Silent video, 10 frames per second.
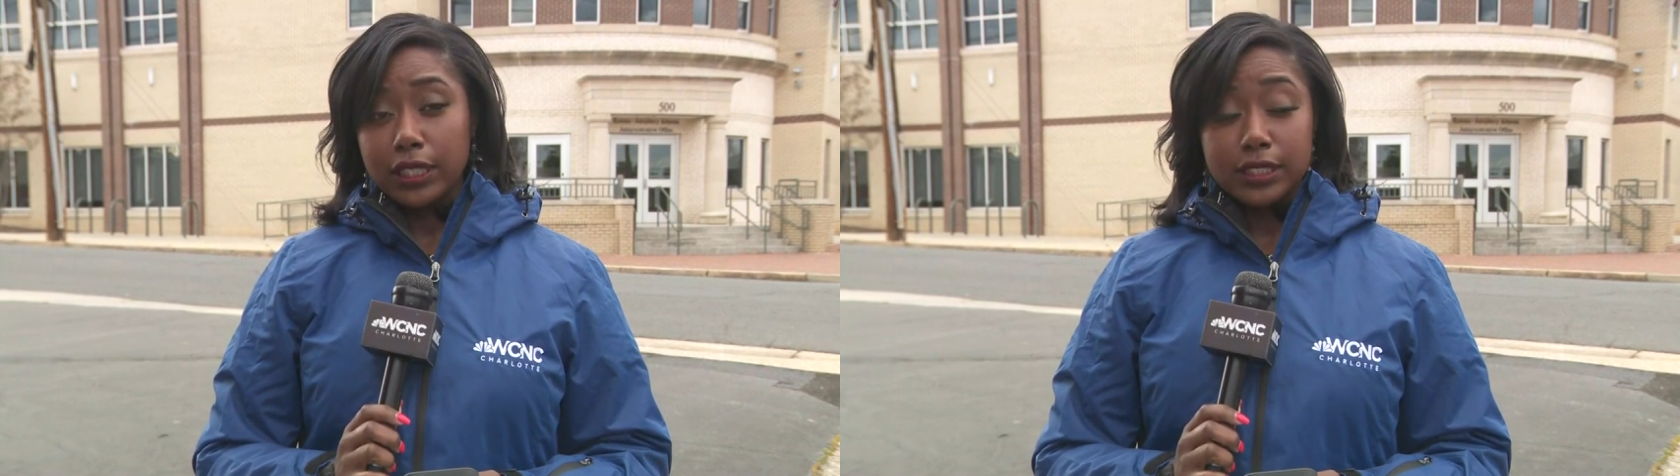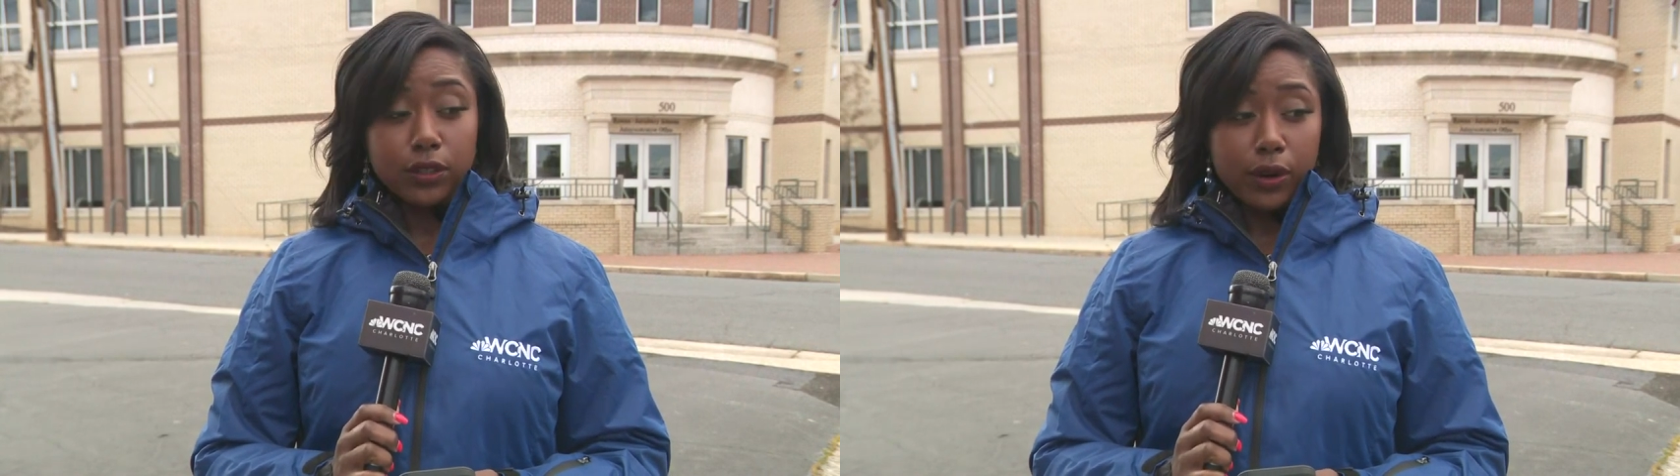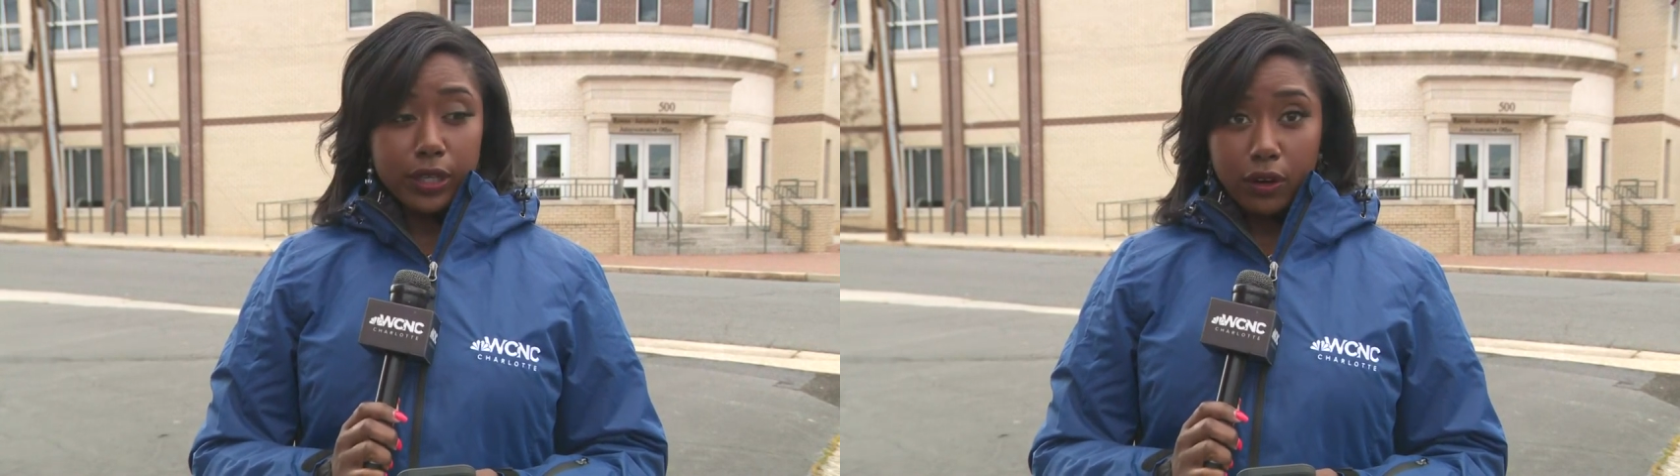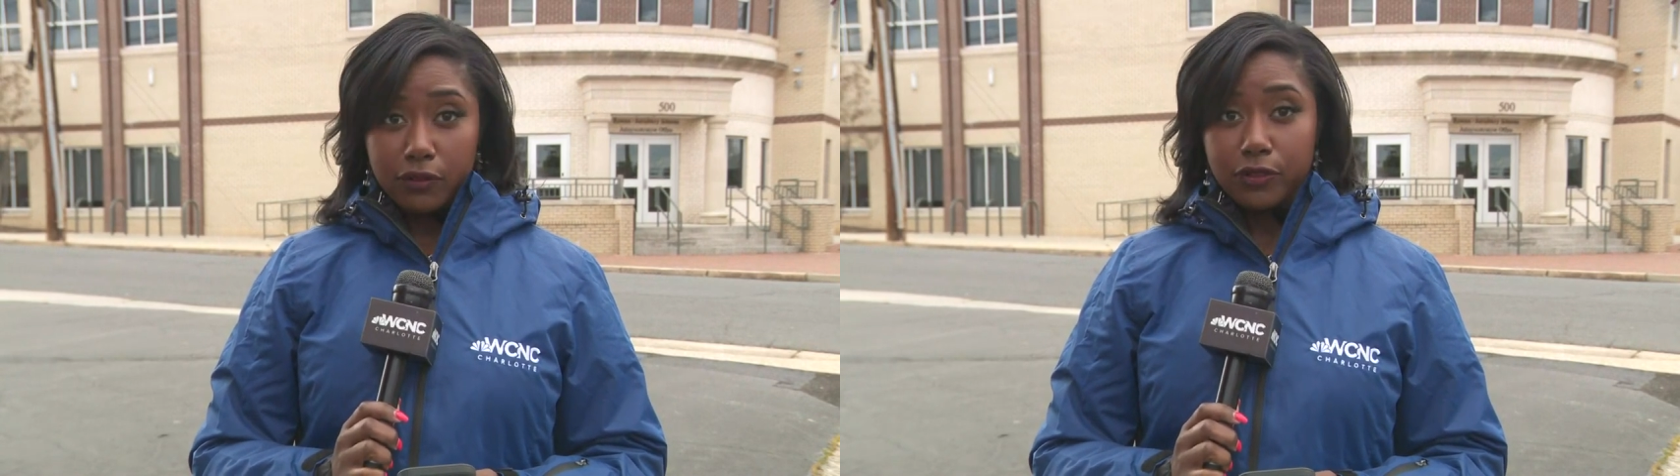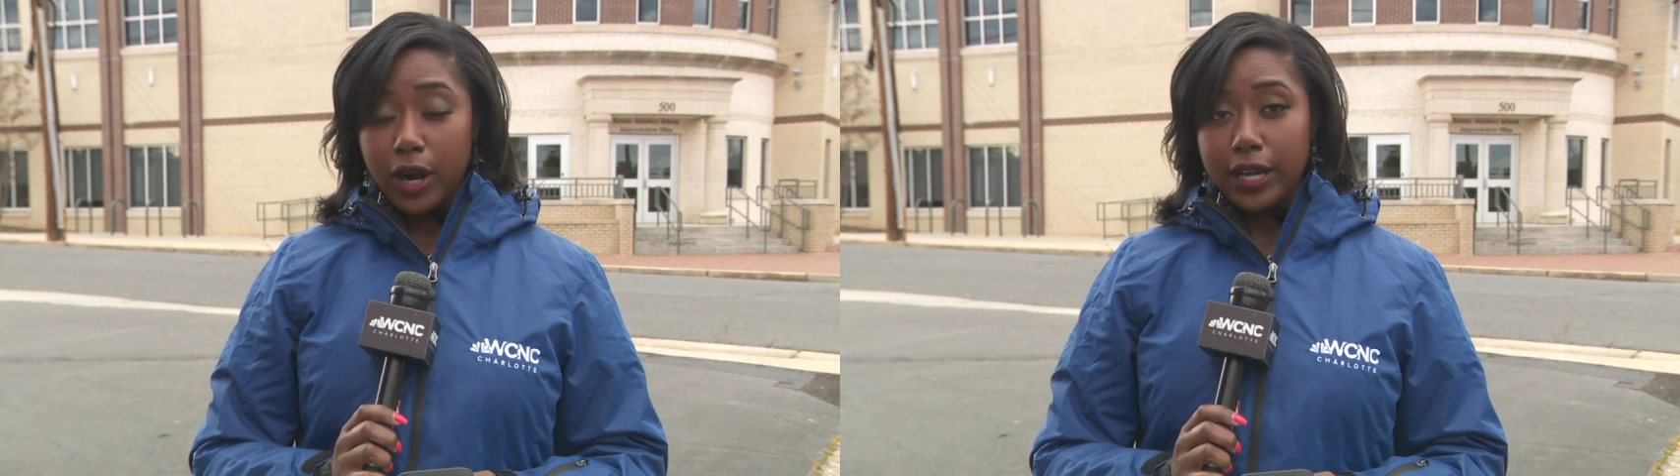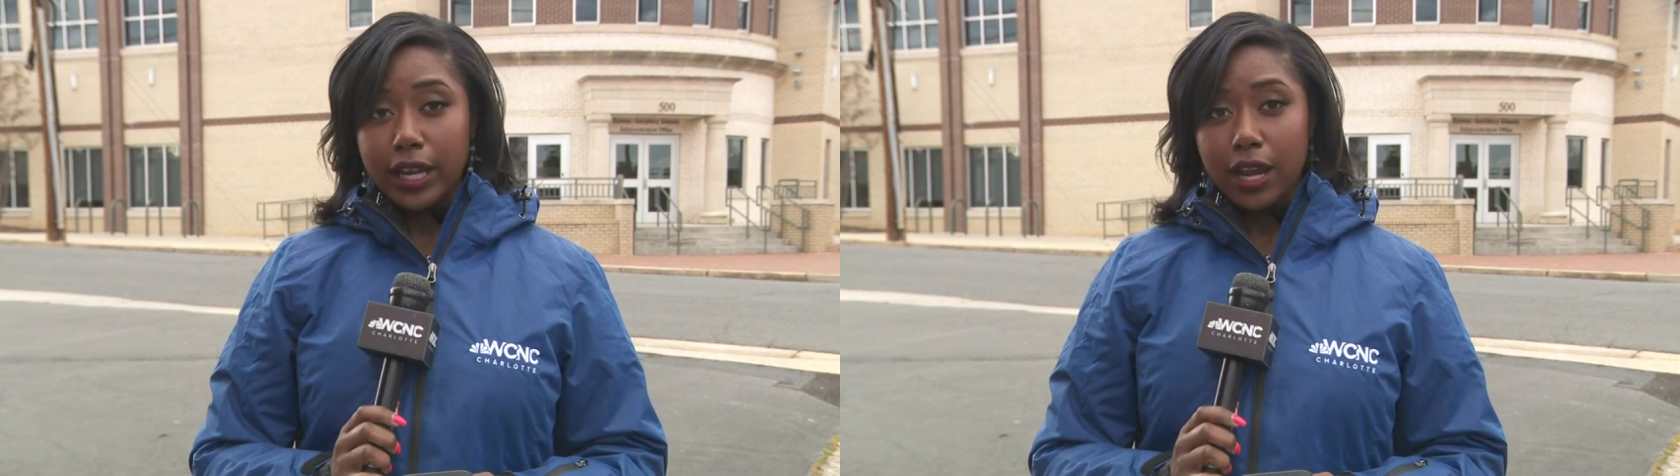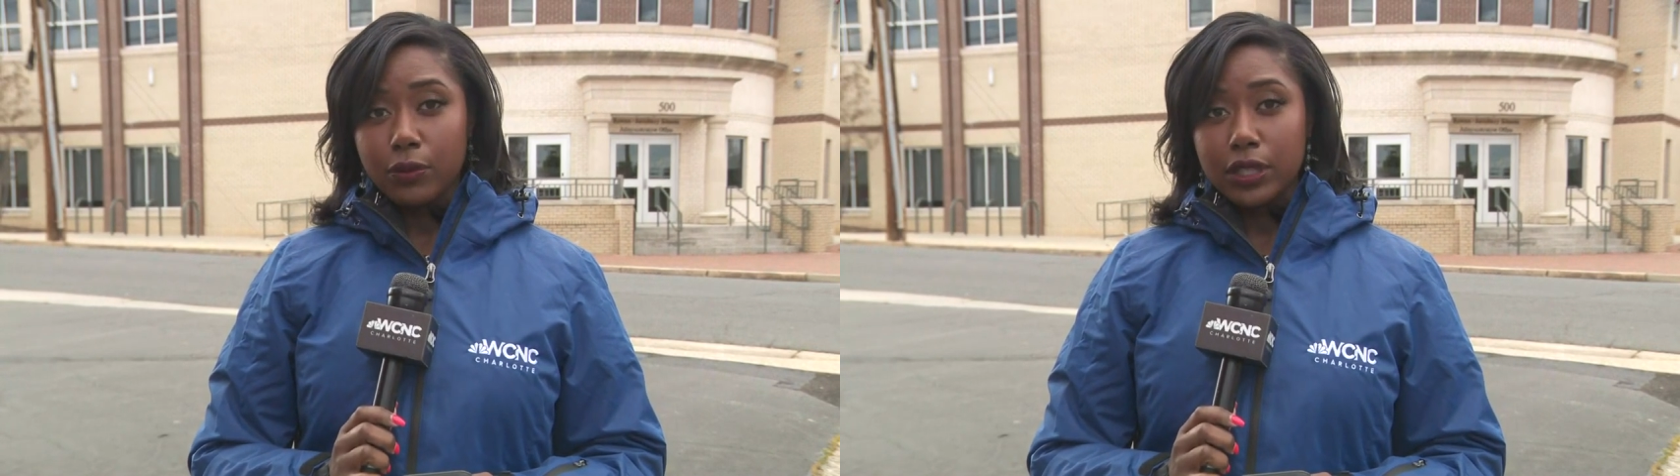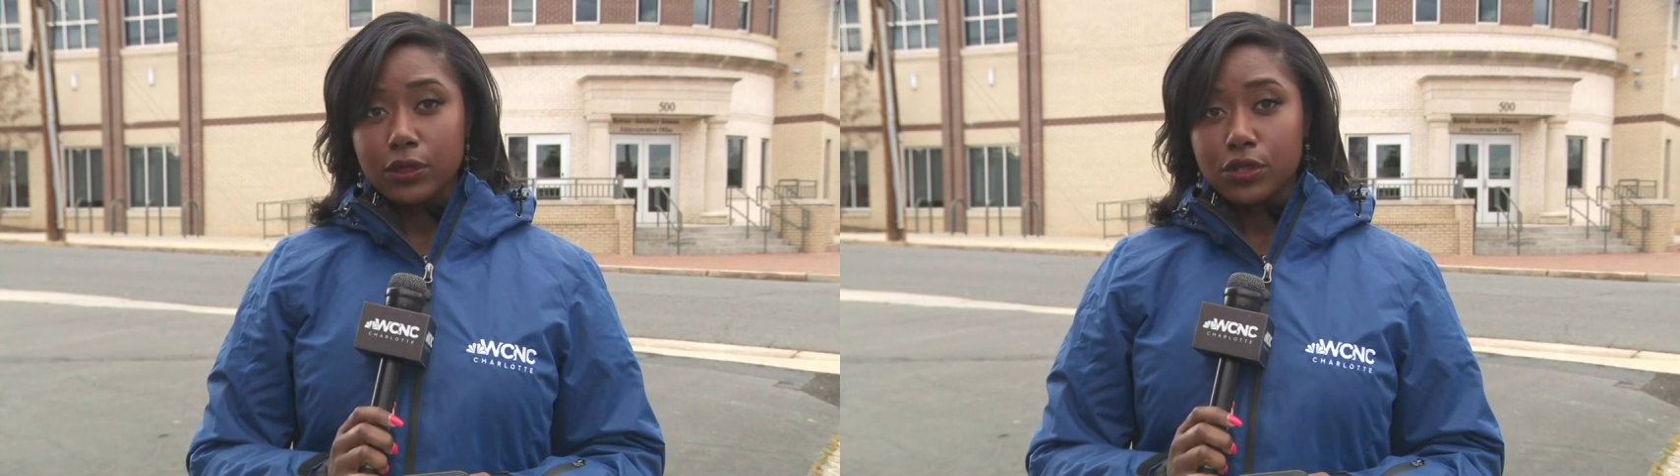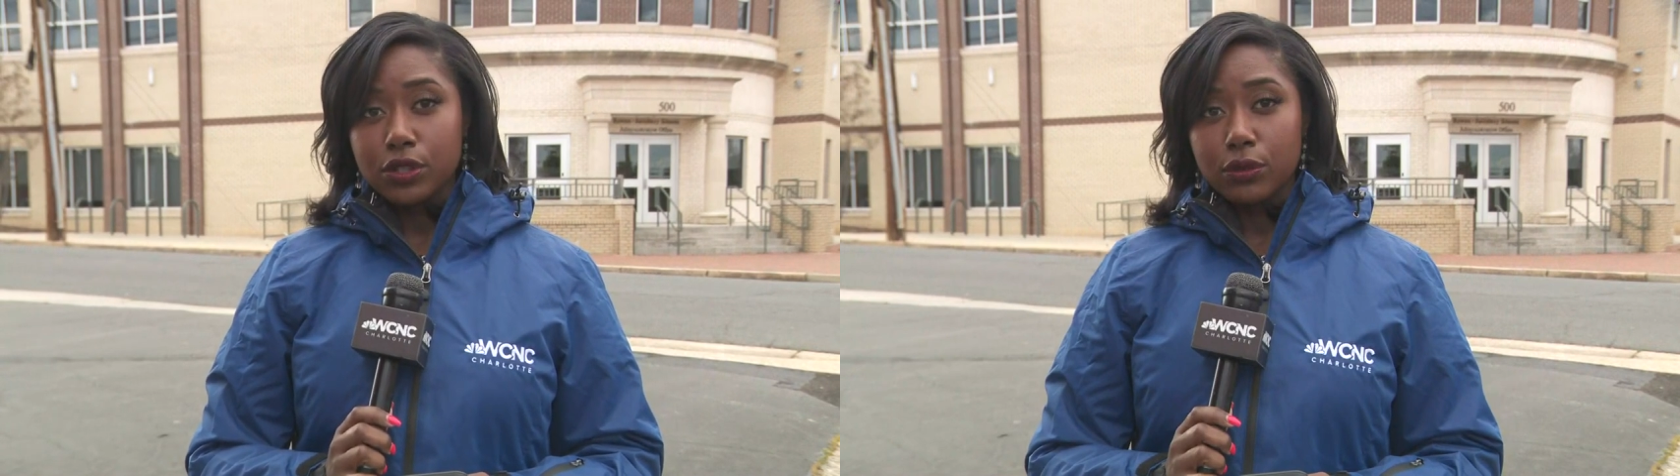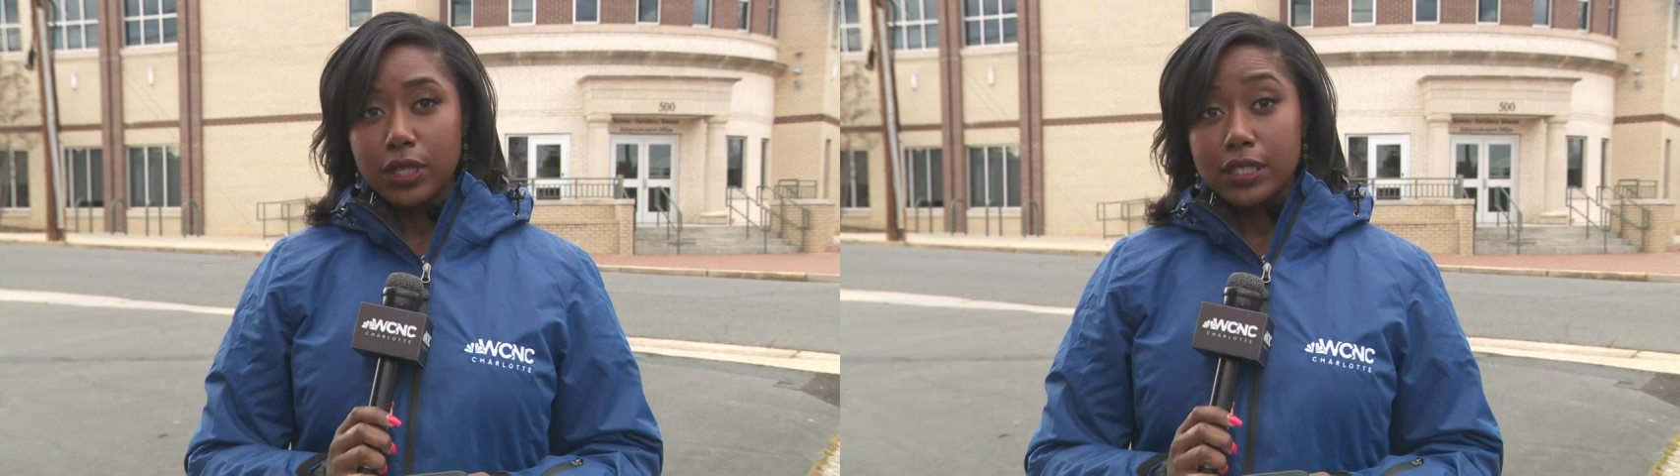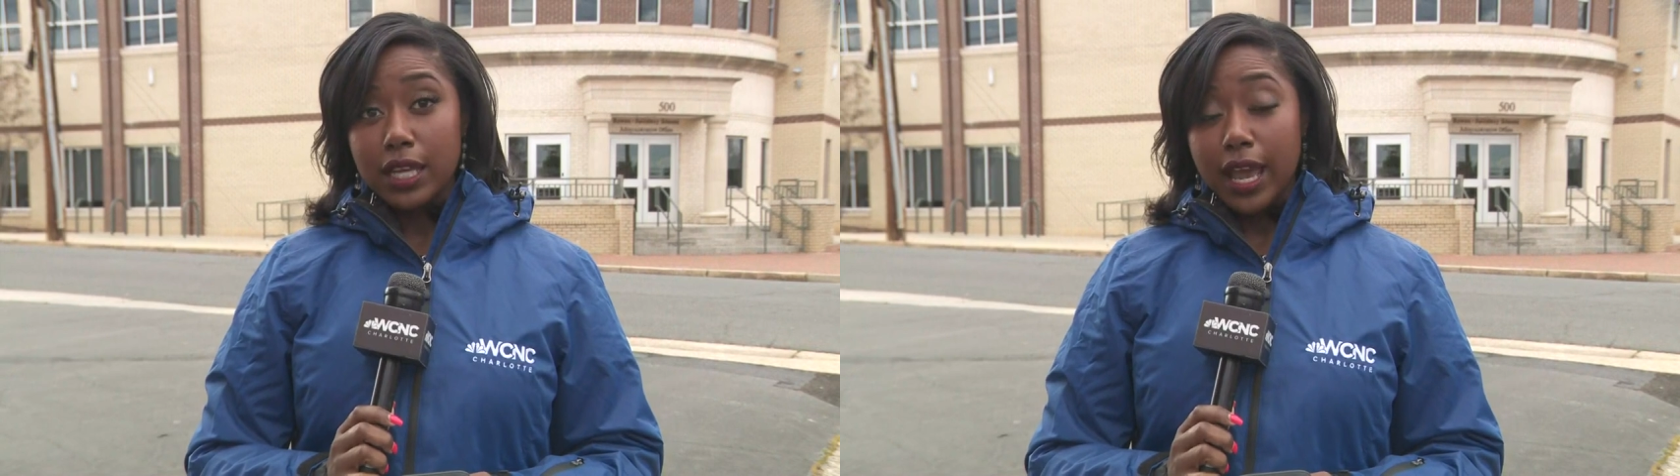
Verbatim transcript: It started on Friday when those students,